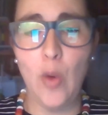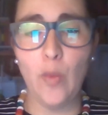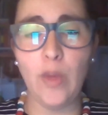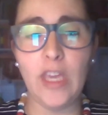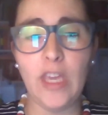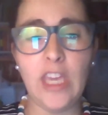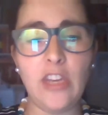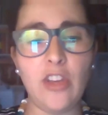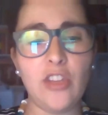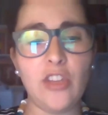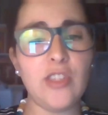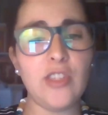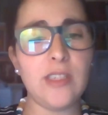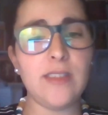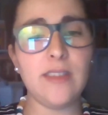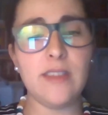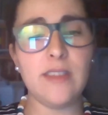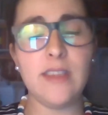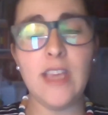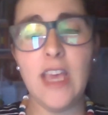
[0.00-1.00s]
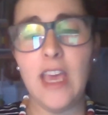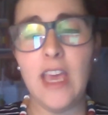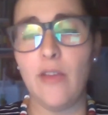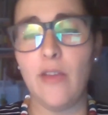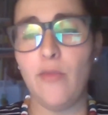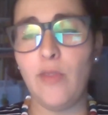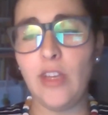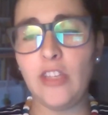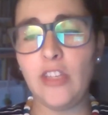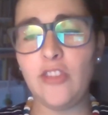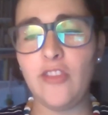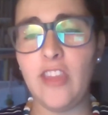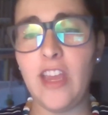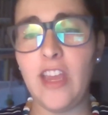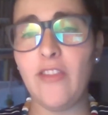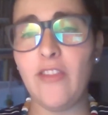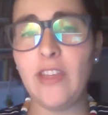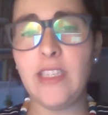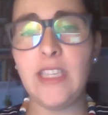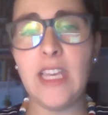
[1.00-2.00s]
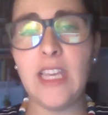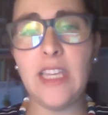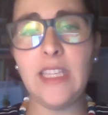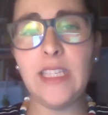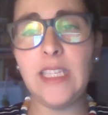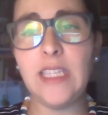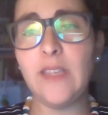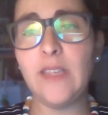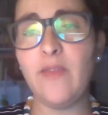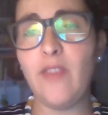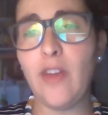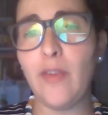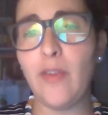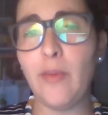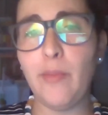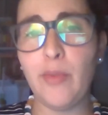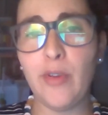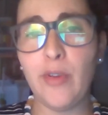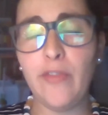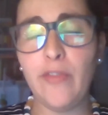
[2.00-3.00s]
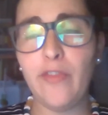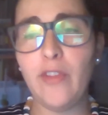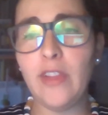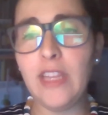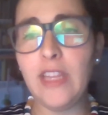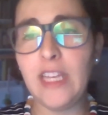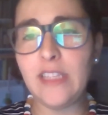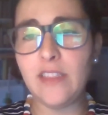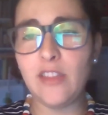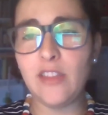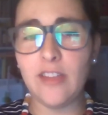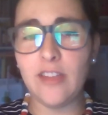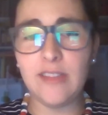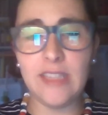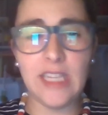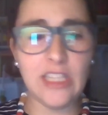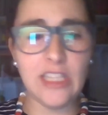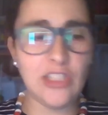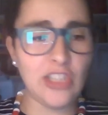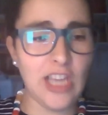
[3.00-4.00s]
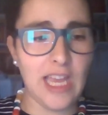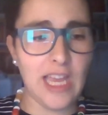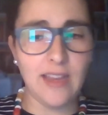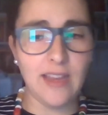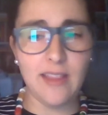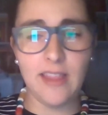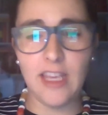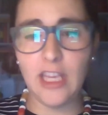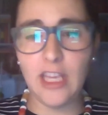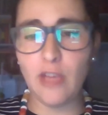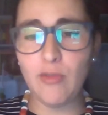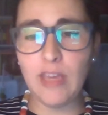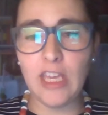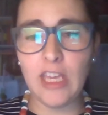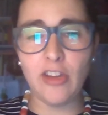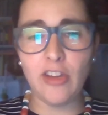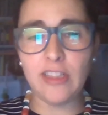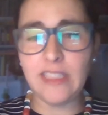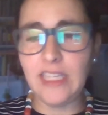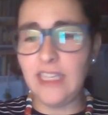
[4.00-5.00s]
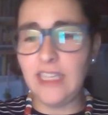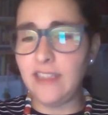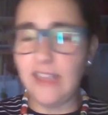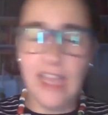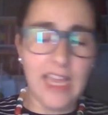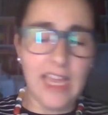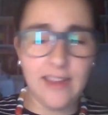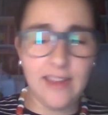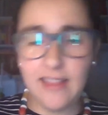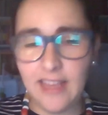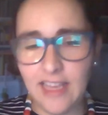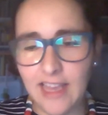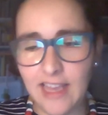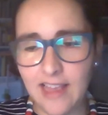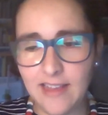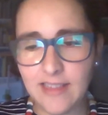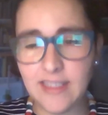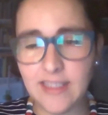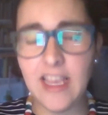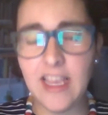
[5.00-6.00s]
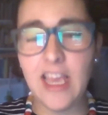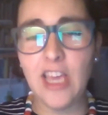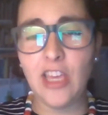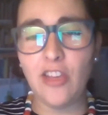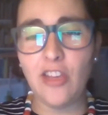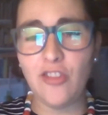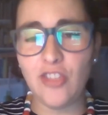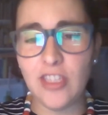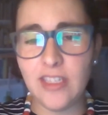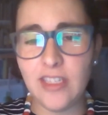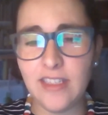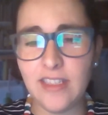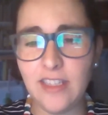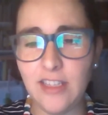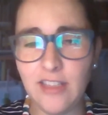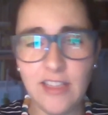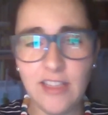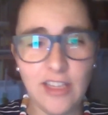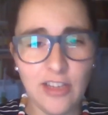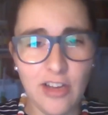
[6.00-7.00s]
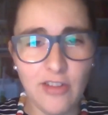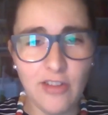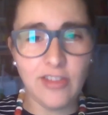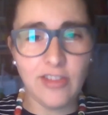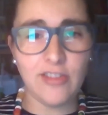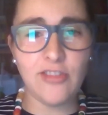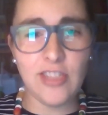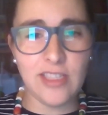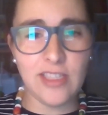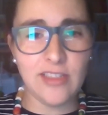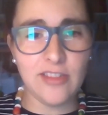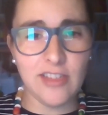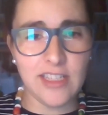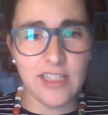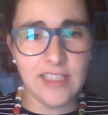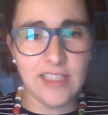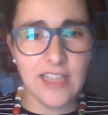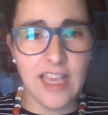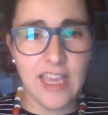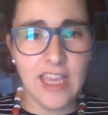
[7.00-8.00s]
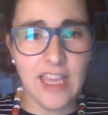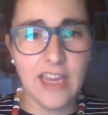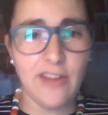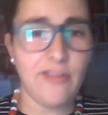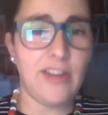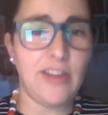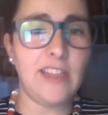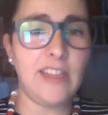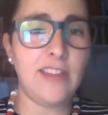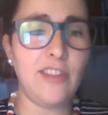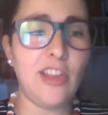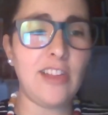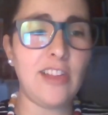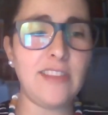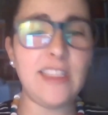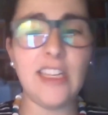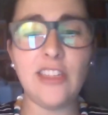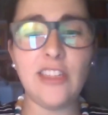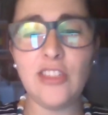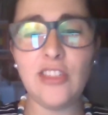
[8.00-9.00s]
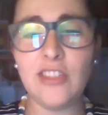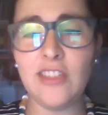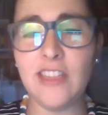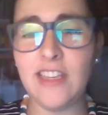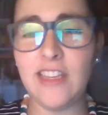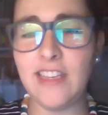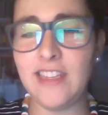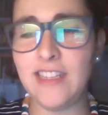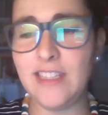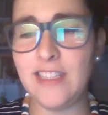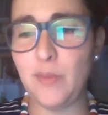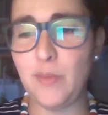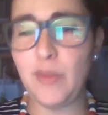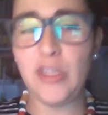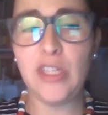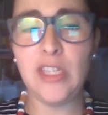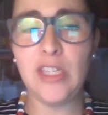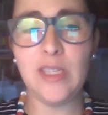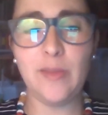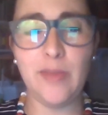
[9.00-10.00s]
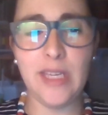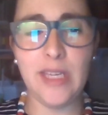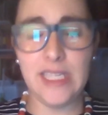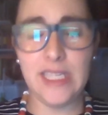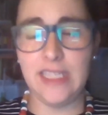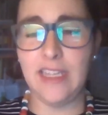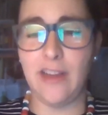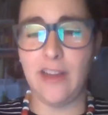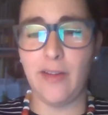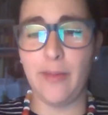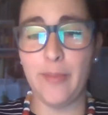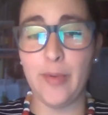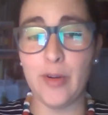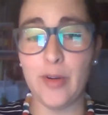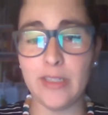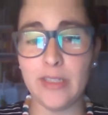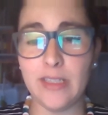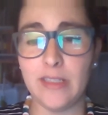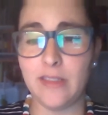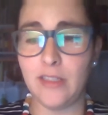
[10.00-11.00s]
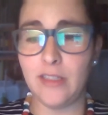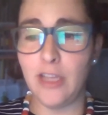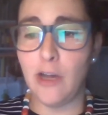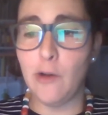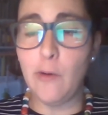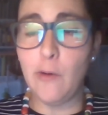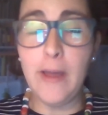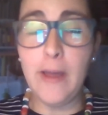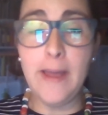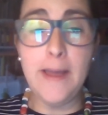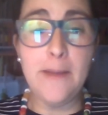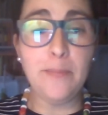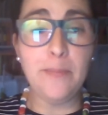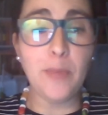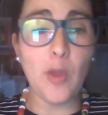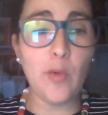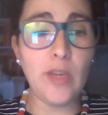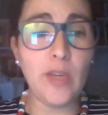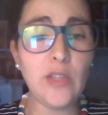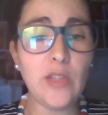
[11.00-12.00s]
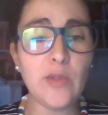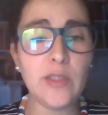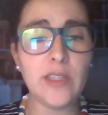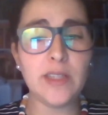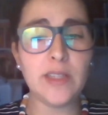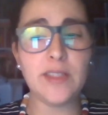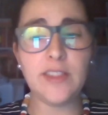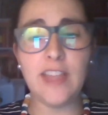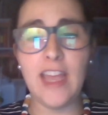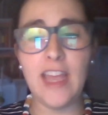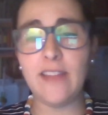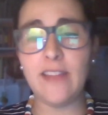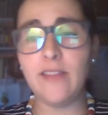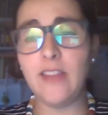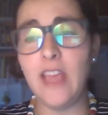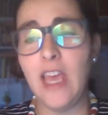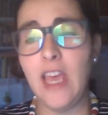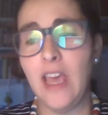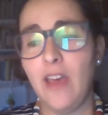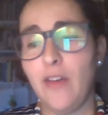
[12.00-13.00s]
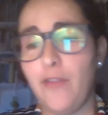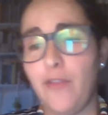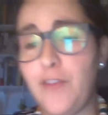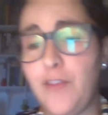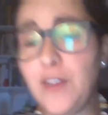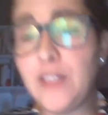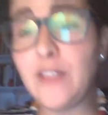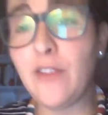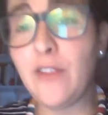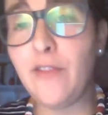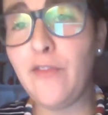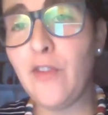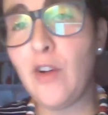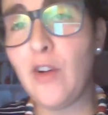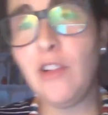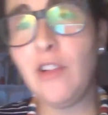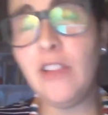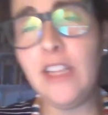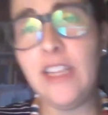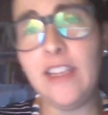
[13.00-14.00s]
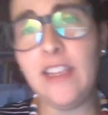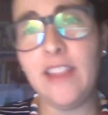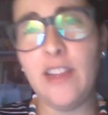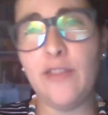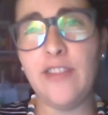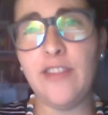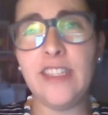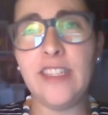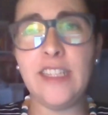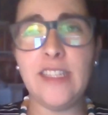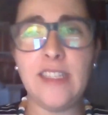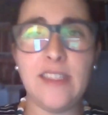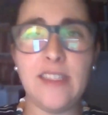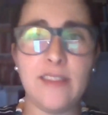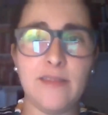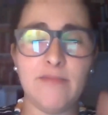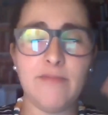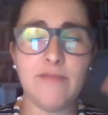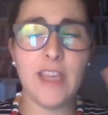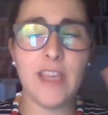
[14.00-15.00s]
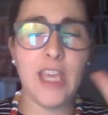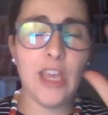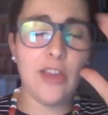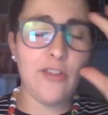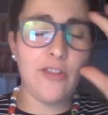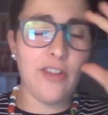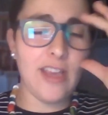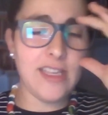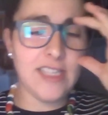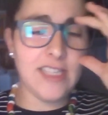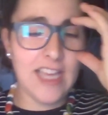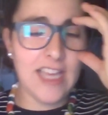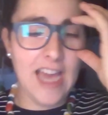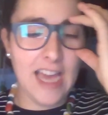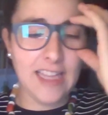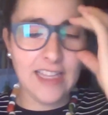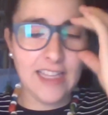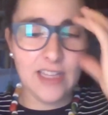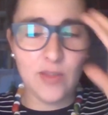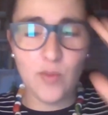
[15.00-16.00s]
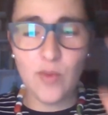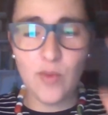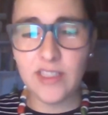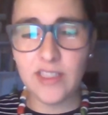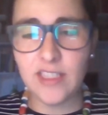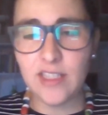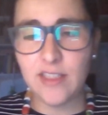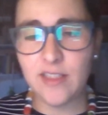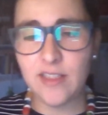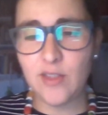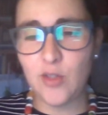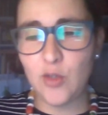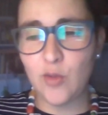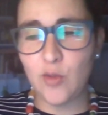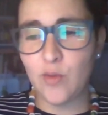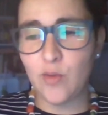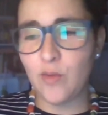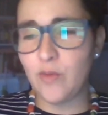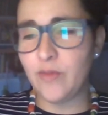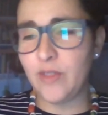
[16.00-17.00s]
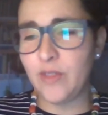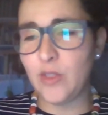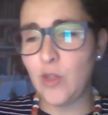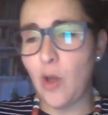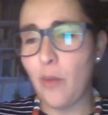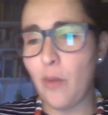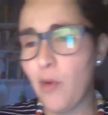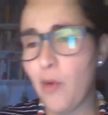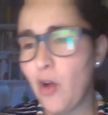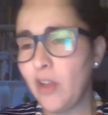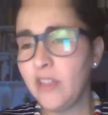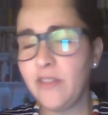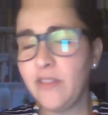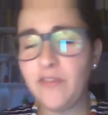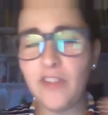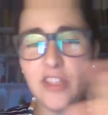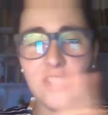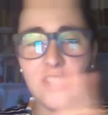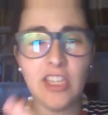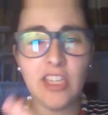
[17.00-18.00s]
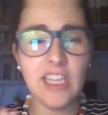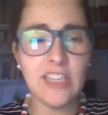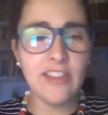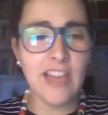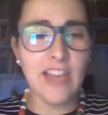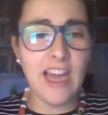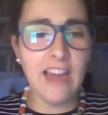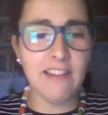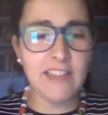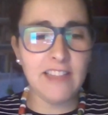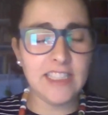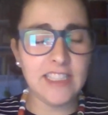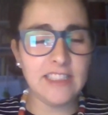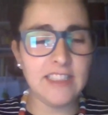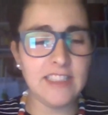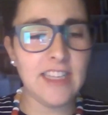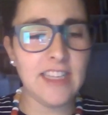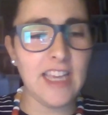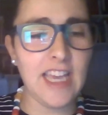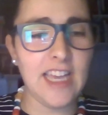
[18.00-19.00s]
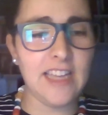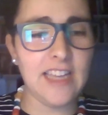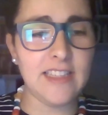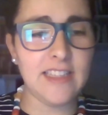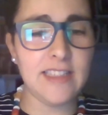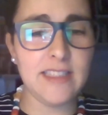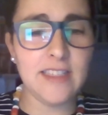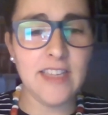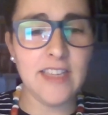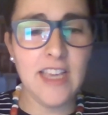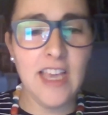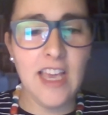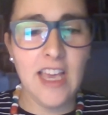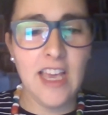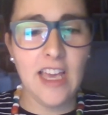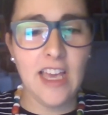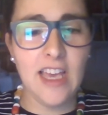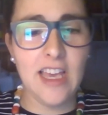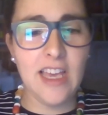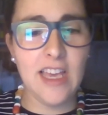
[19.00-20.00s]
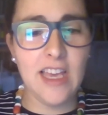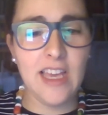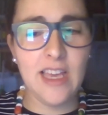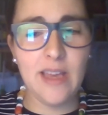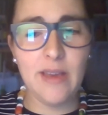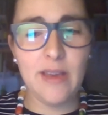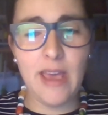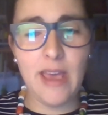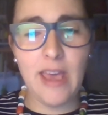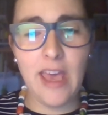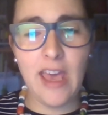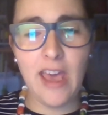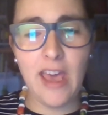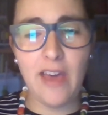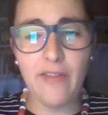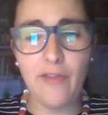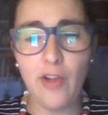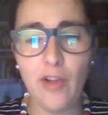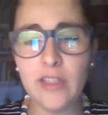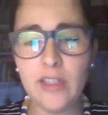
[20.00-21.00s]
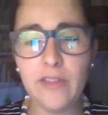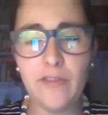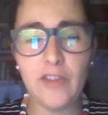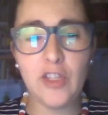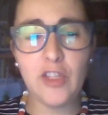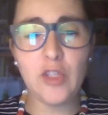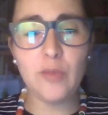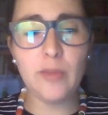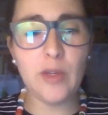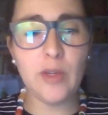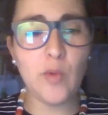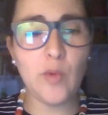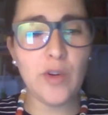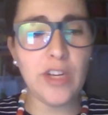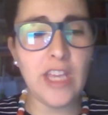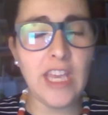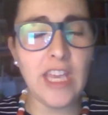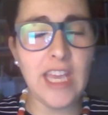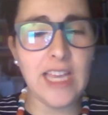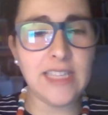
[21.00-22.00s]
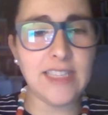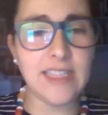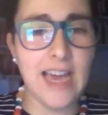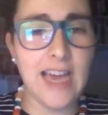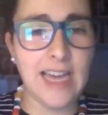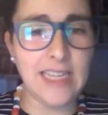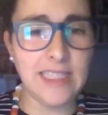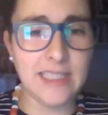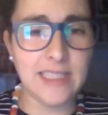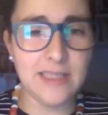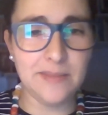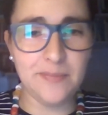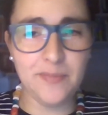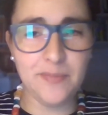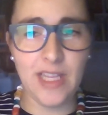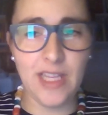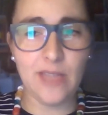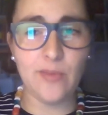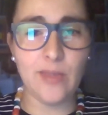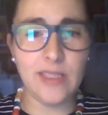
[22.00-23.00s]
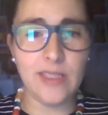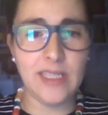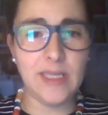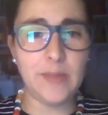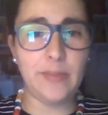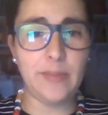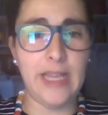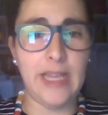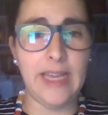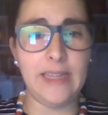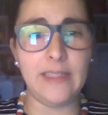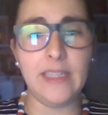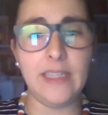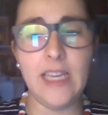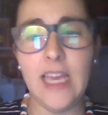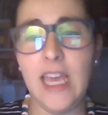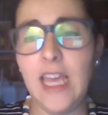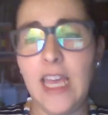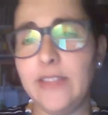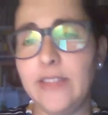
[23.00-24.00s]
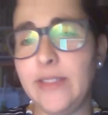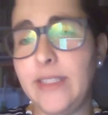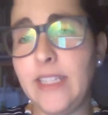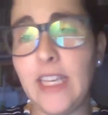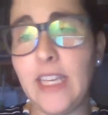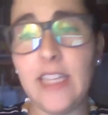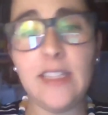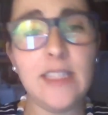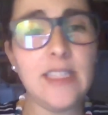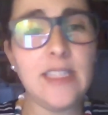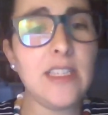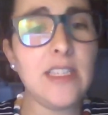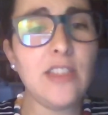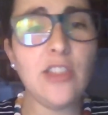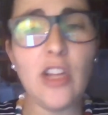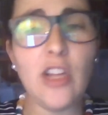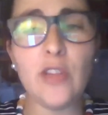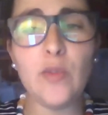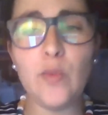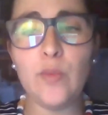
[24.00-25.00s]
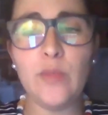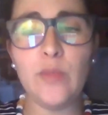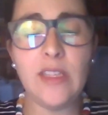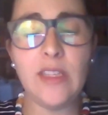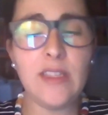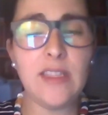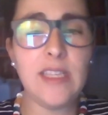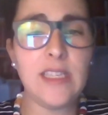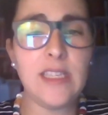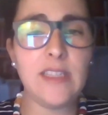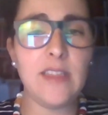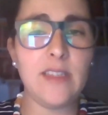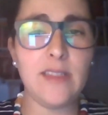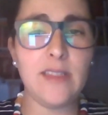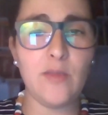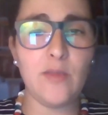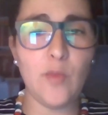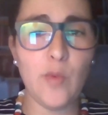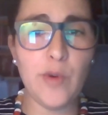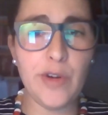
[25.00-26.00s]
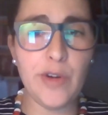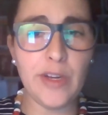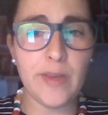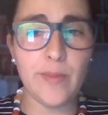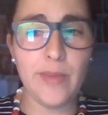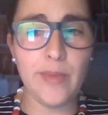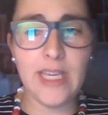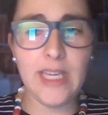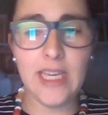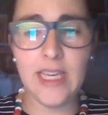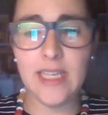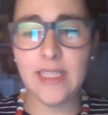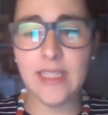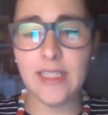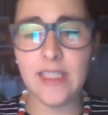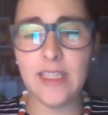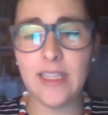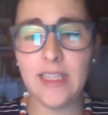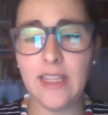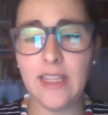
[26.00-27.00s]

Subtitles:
We cannot just reach there and say, this is very beautiful, let's not touch anything, you cannot eat anything else, you just need, you know, you're just going to stay here and not touch the species because they're important. No, we need to understand, first of all, there was this crazy guy that wanted to stop all the fishing in the island and have all the fishermen working as guides. That was his plan, to say this doesn't work, because